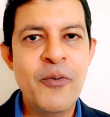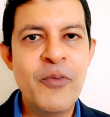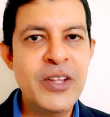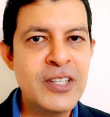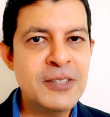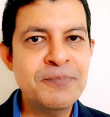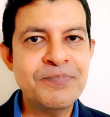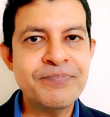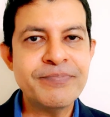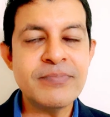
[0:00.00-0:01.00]
whether
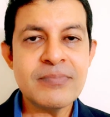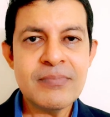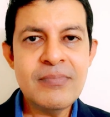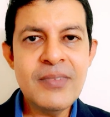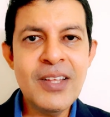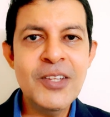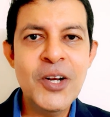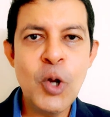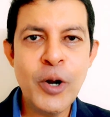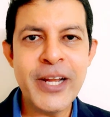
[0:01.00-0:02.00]
the
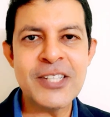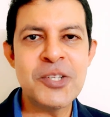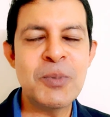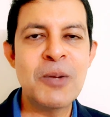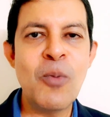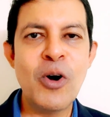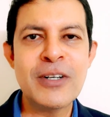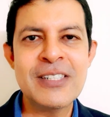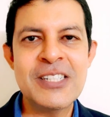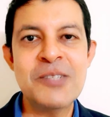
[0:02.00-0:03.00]
non-taxable
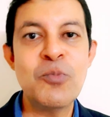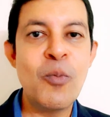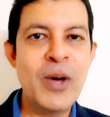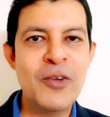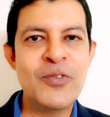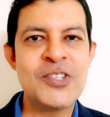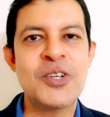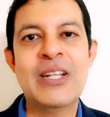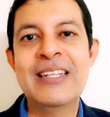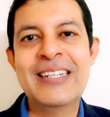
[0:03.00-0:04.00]
bond is more
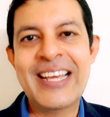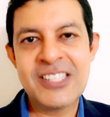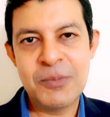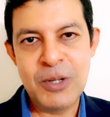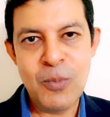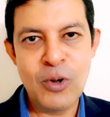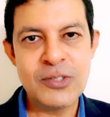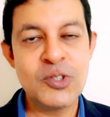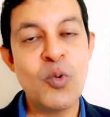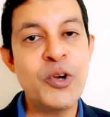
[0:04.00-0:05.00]
beneficial than the taxable
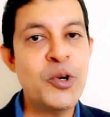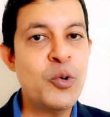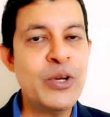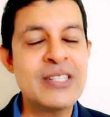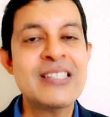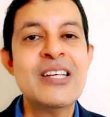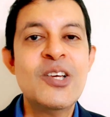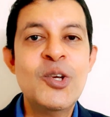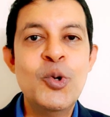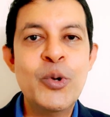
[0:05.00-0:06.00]
bond? So what you do is
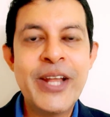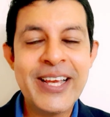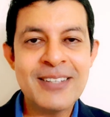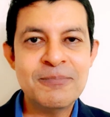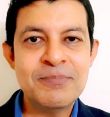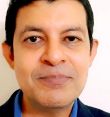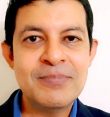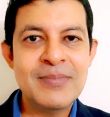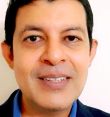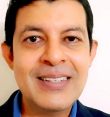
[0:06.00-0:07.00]
you take
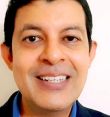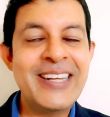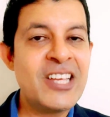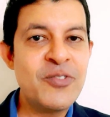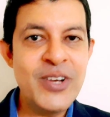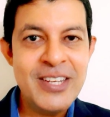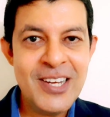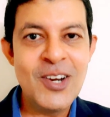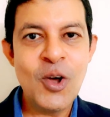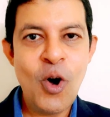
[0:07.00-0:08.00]
the tax-free
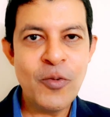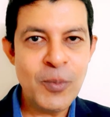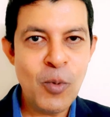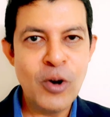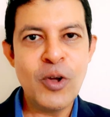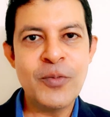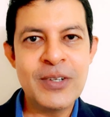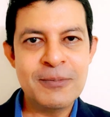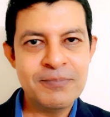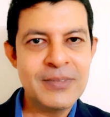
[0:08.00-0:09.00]
yield of the bond, of
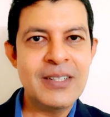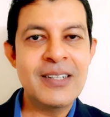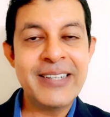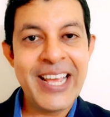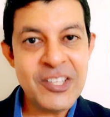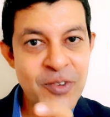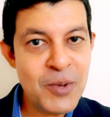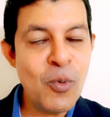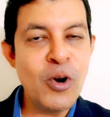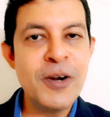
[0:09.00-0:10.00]
the tax-free
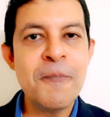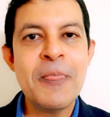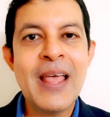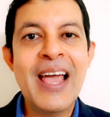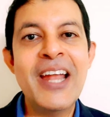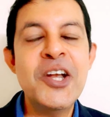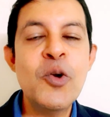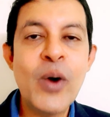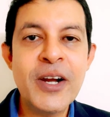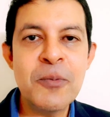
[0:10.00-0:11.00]
bond, and
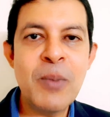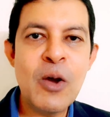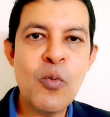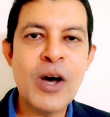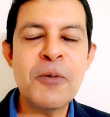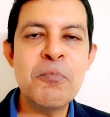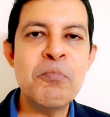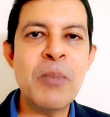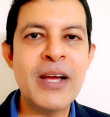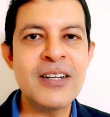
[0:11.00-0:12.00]
divide it by 1
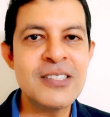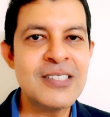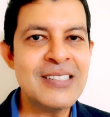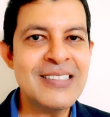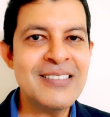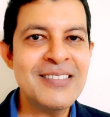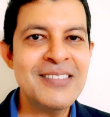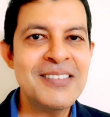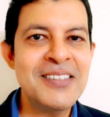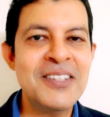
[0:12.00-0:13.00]
minus
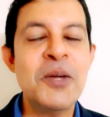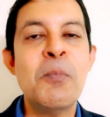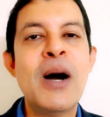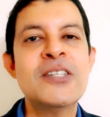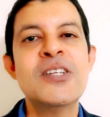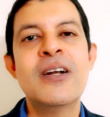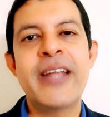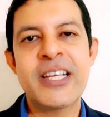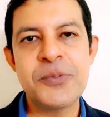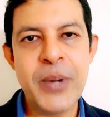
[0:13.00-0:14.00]
the marginal
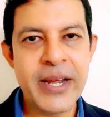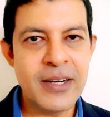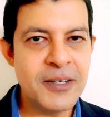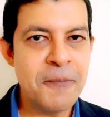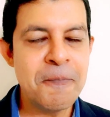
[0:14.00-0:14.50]
tax bracket.